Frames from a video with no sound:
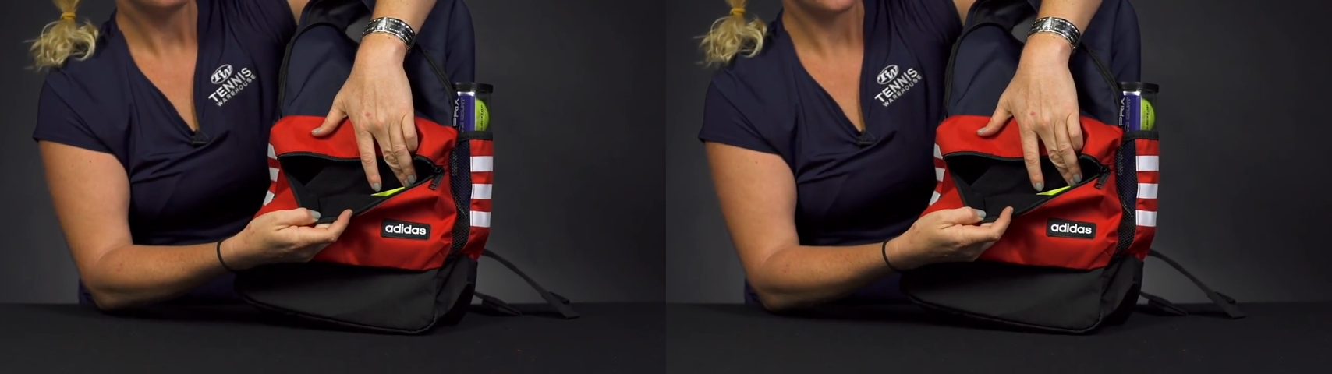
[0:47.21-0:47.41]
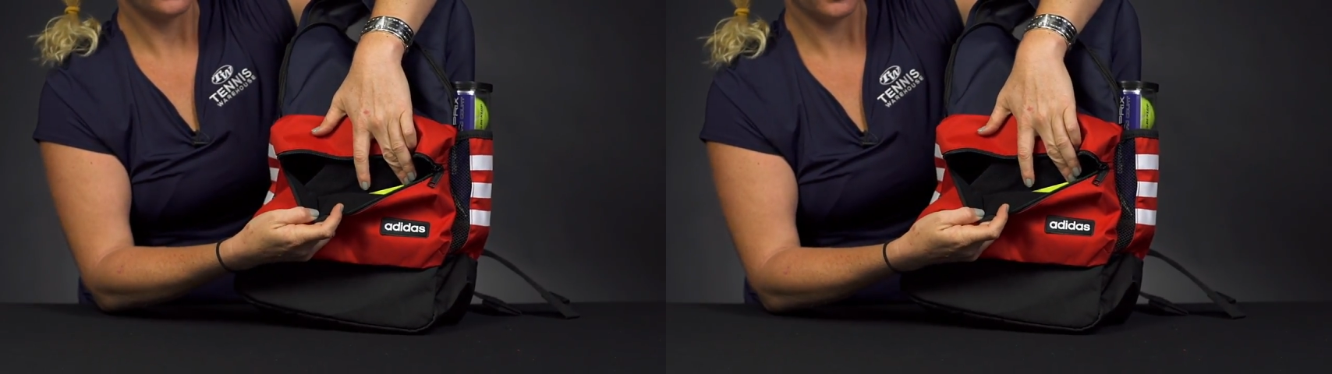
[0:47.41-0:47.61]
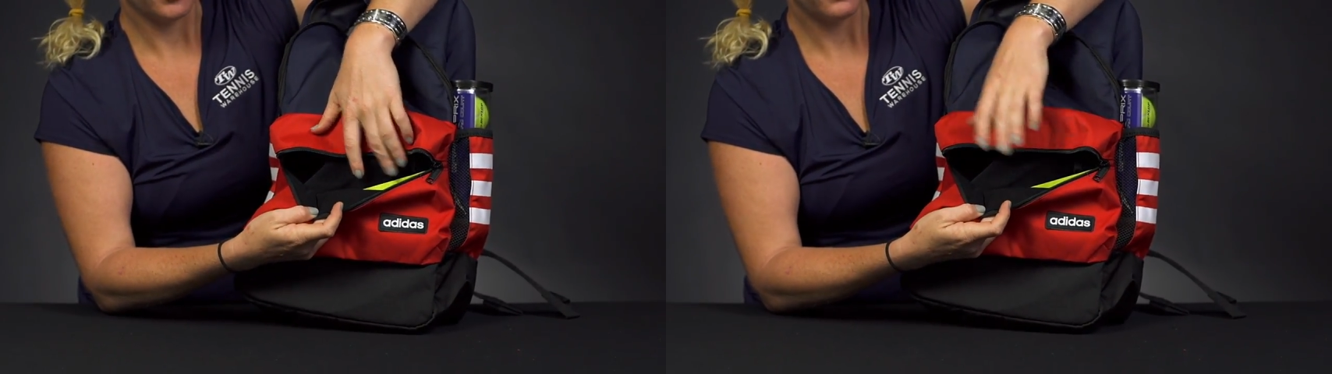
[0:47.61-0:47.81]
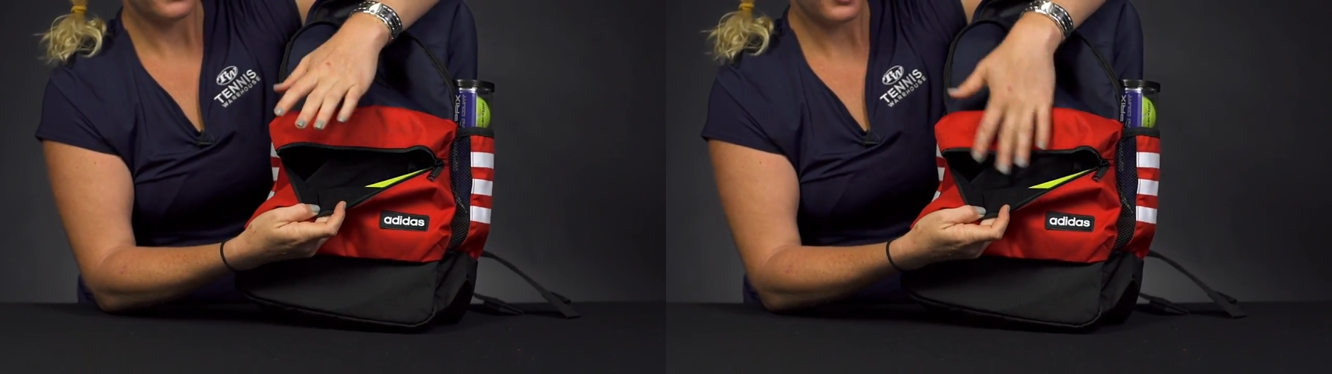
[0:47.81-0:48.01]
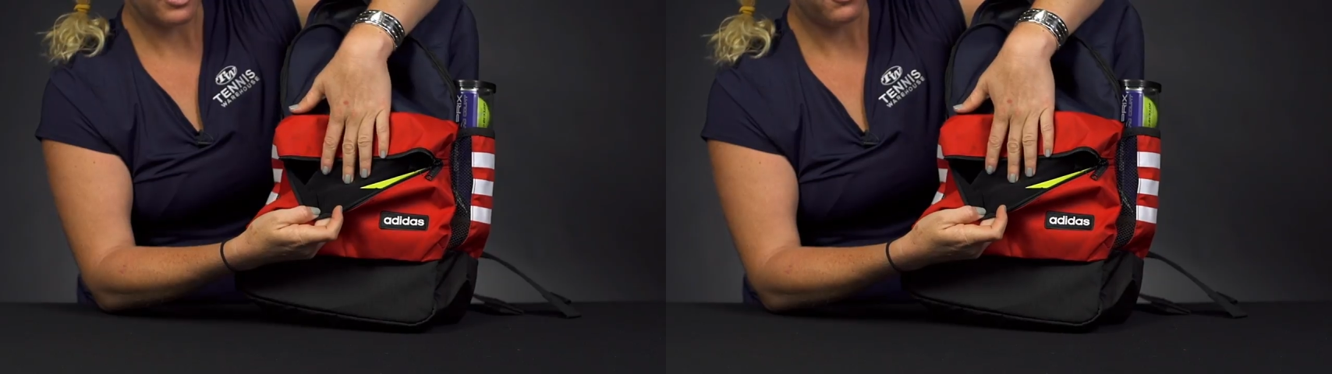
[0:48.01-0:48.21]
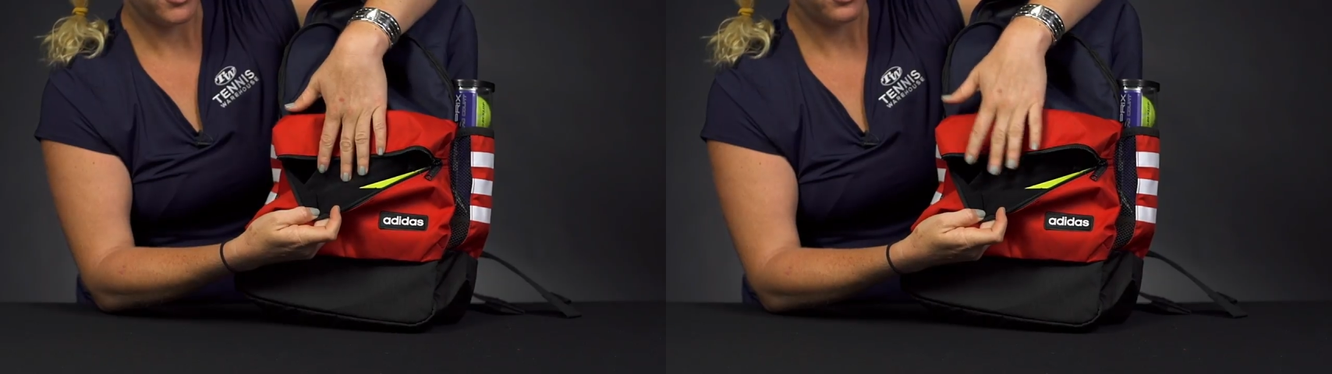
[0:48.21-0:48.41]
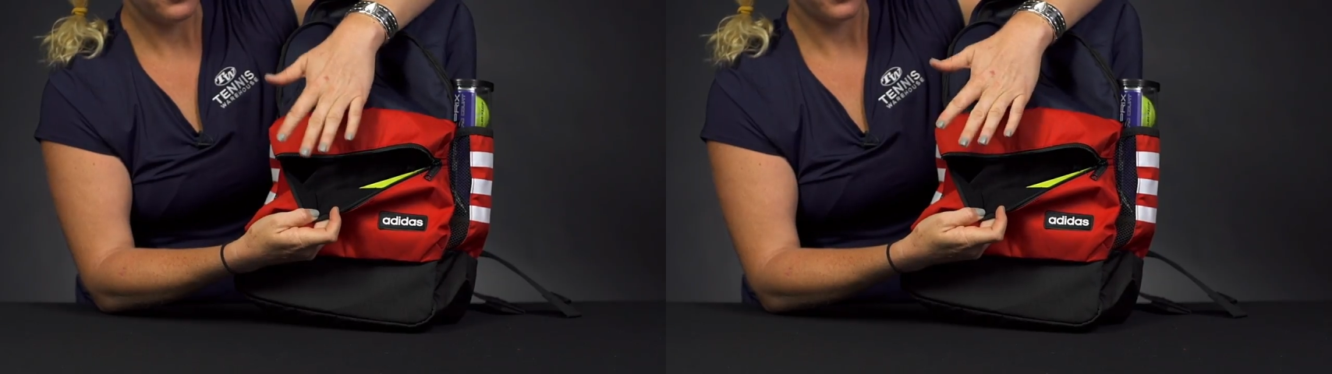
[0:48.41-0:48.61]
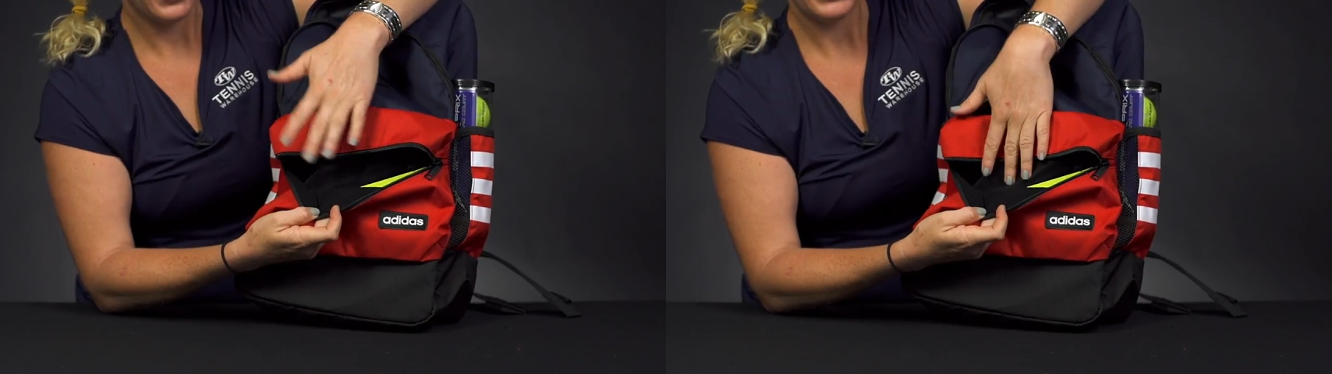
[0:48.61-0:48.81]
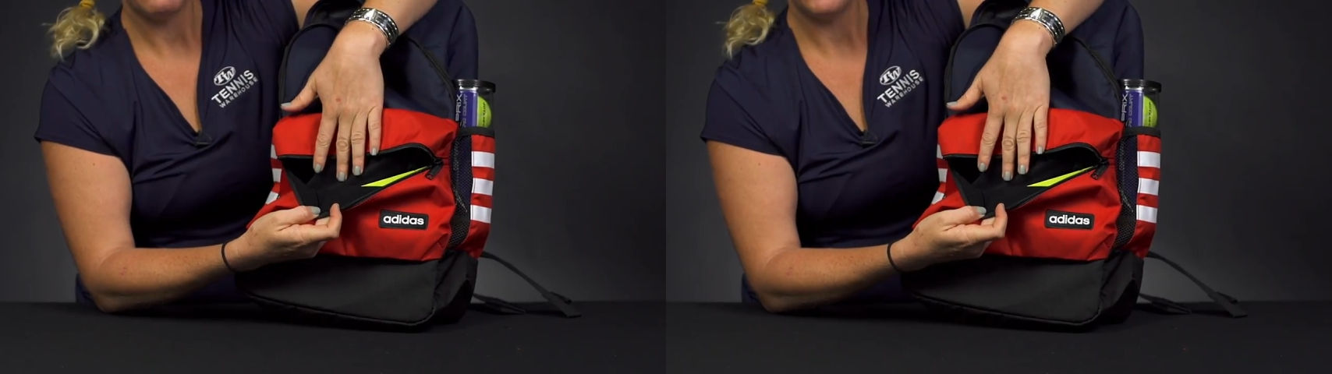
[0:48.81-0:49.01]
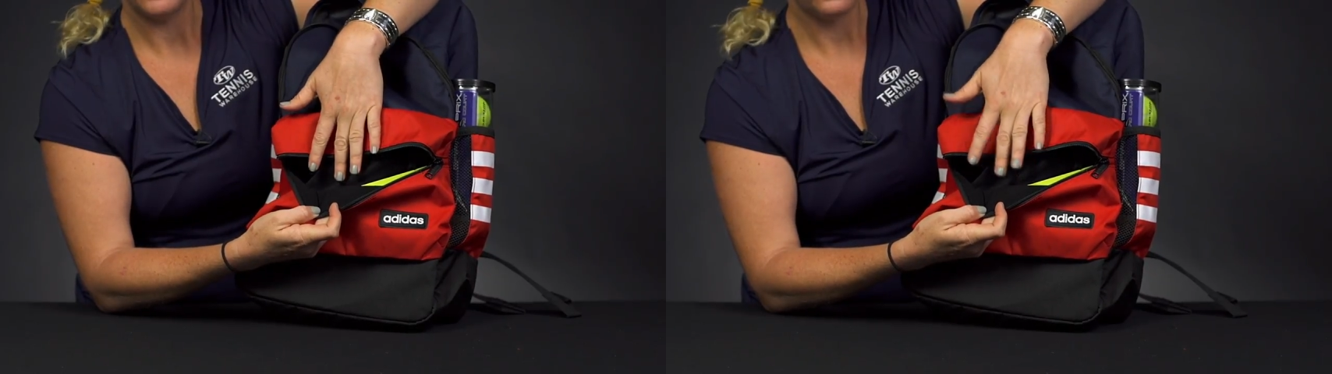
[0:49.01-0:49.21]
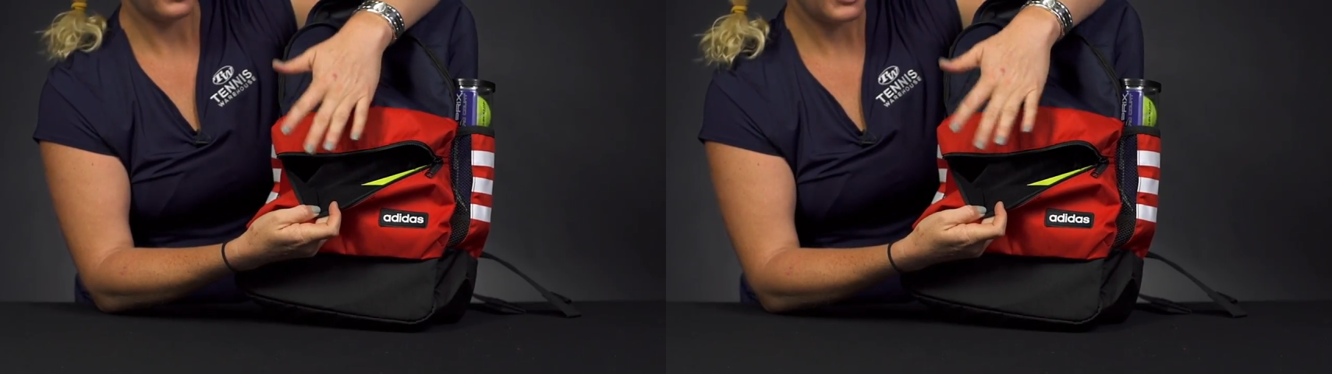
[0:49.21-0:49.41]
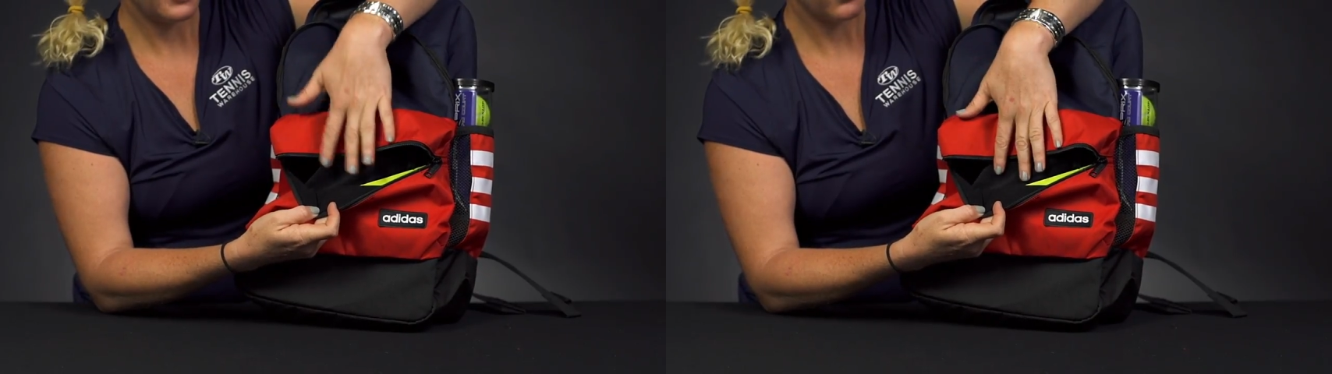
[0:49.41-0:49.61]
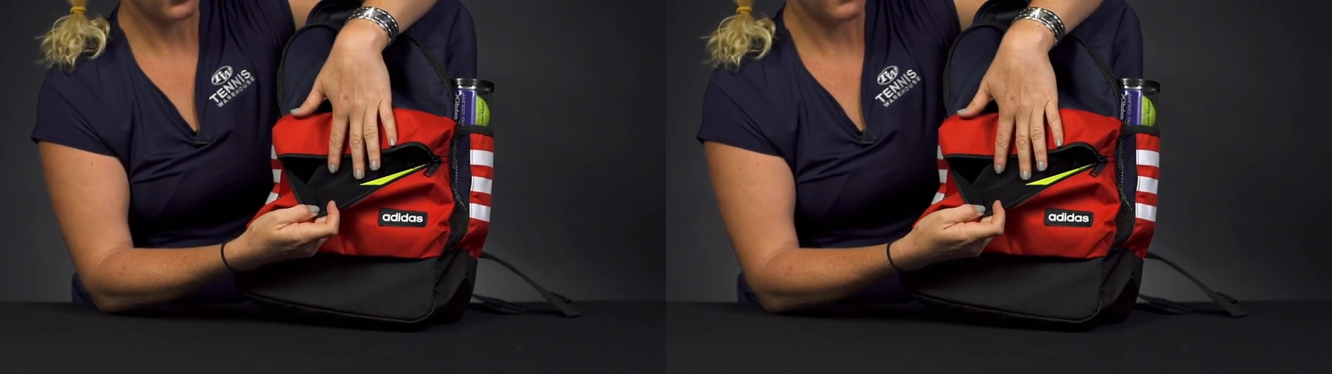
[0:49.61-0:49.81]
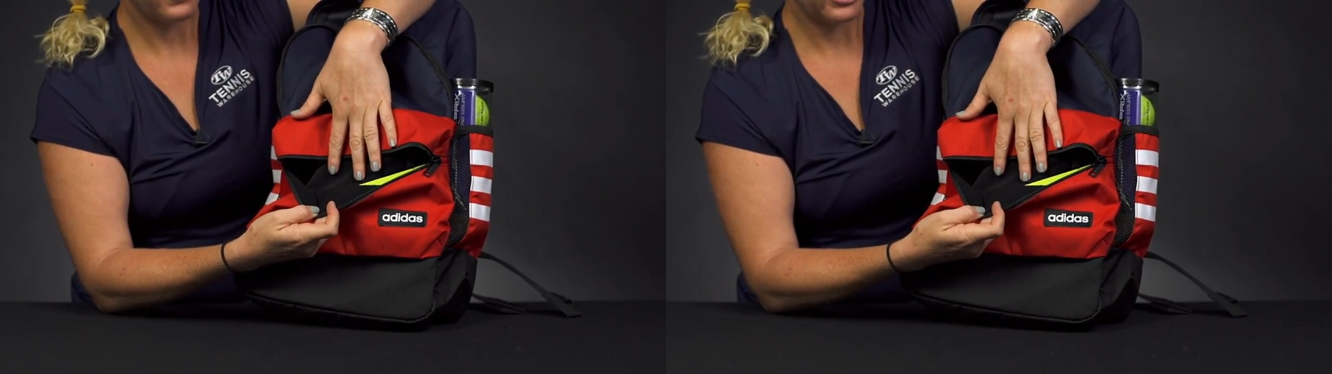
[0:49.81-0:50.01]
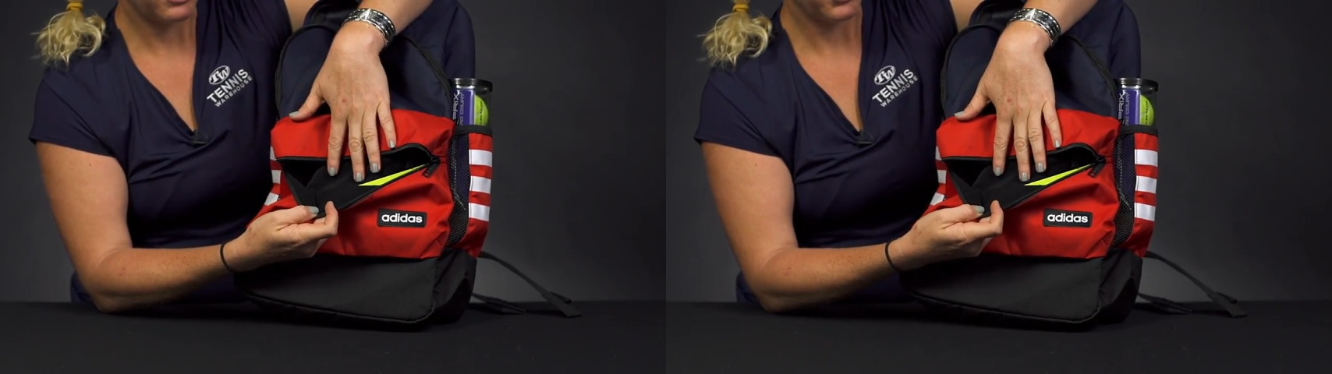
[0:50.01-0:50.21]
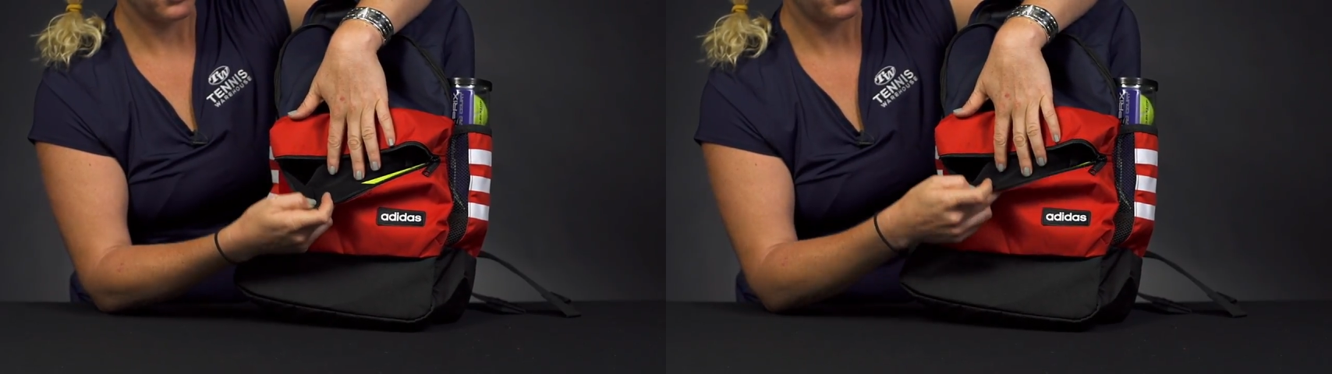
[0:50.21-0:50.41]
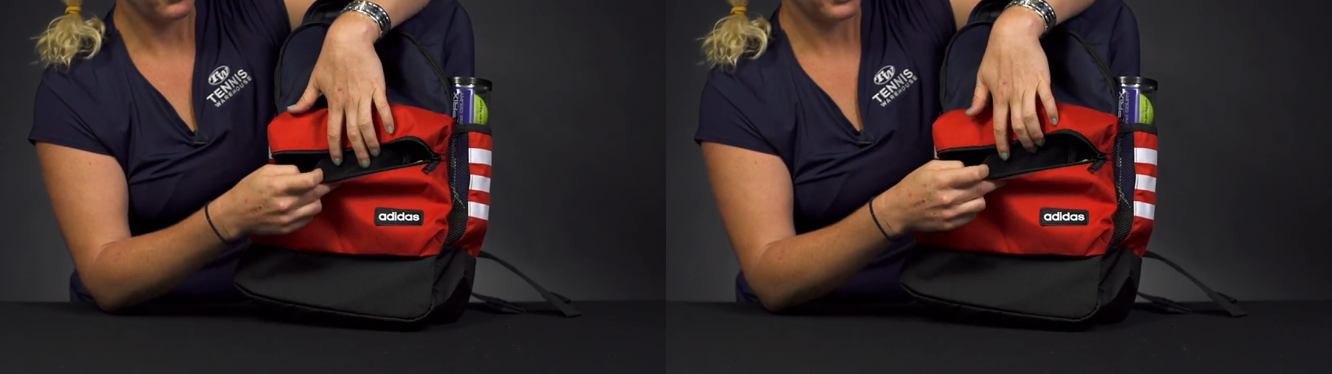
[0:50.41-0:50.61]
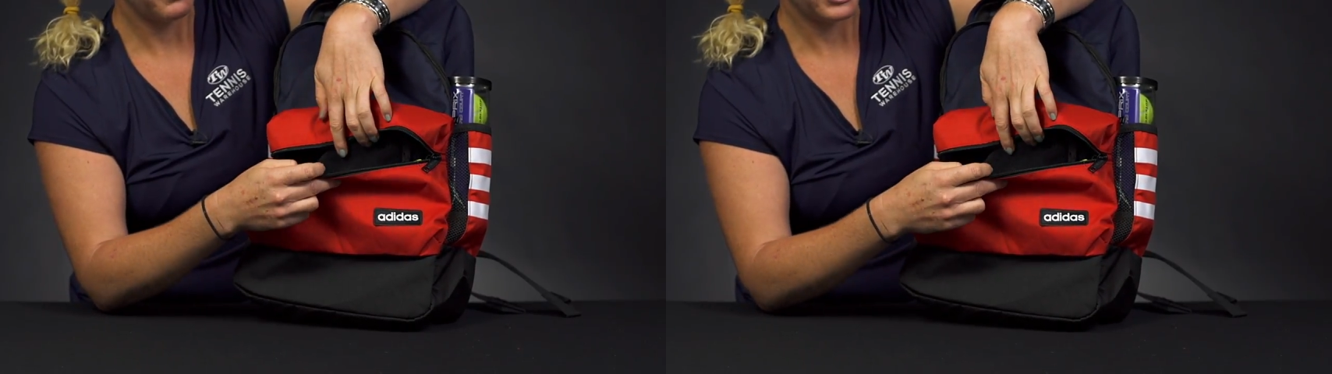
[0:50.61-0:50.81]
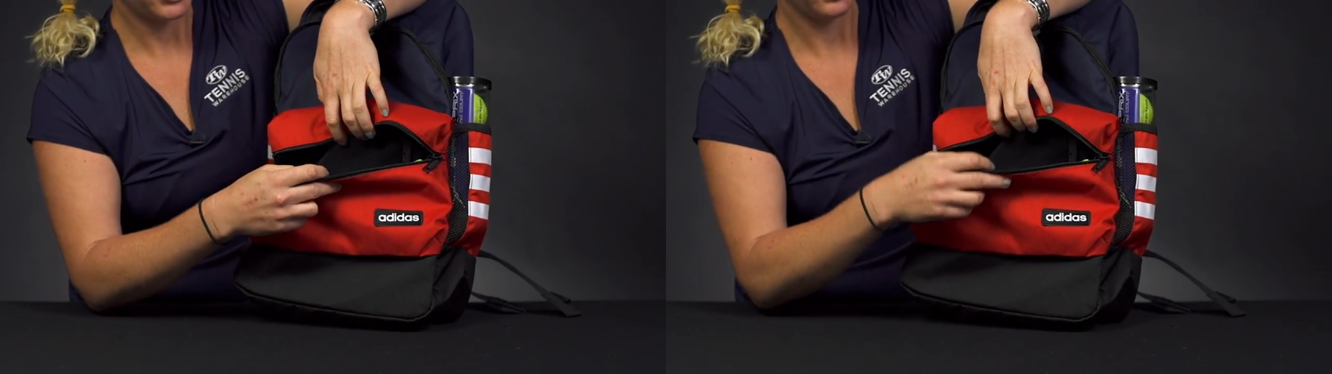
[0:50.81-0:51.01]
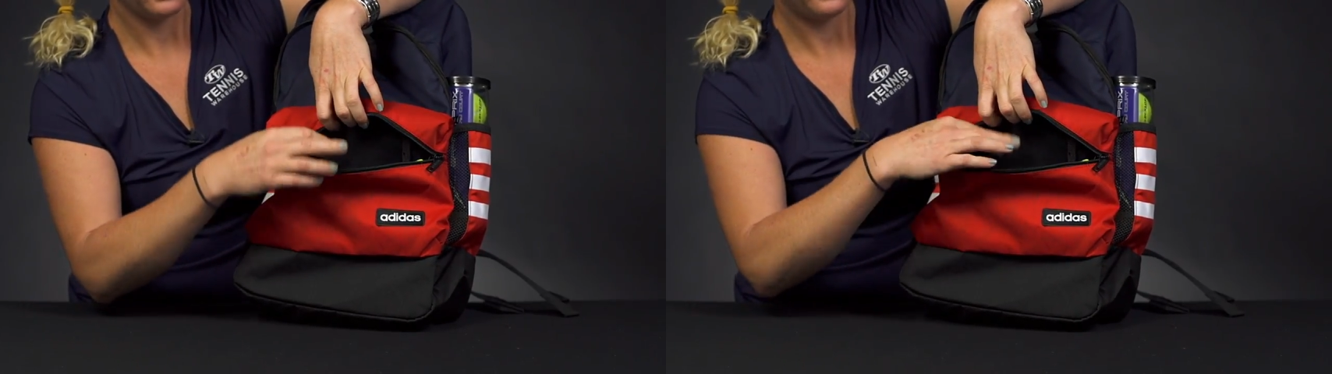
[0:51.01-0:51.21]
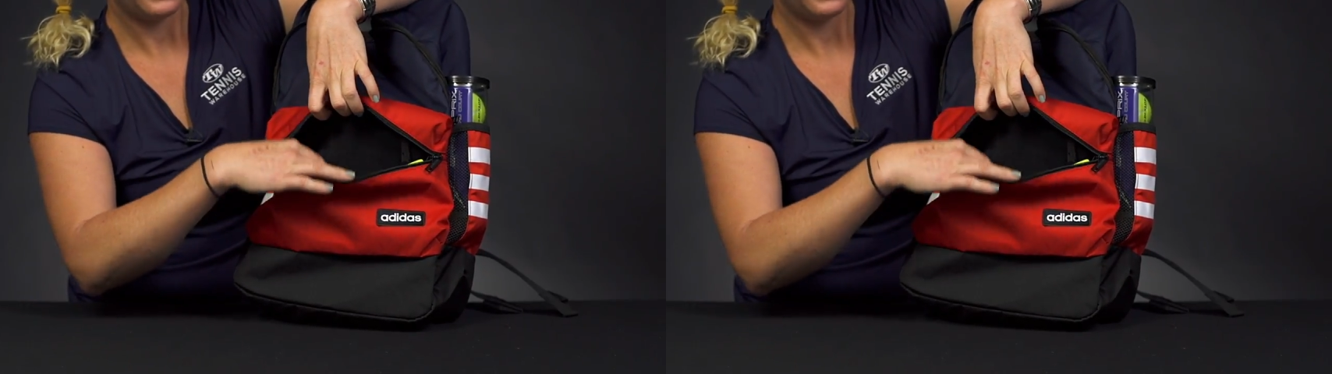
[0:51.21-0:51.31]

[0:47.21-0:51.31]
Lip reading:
(no speaker visible)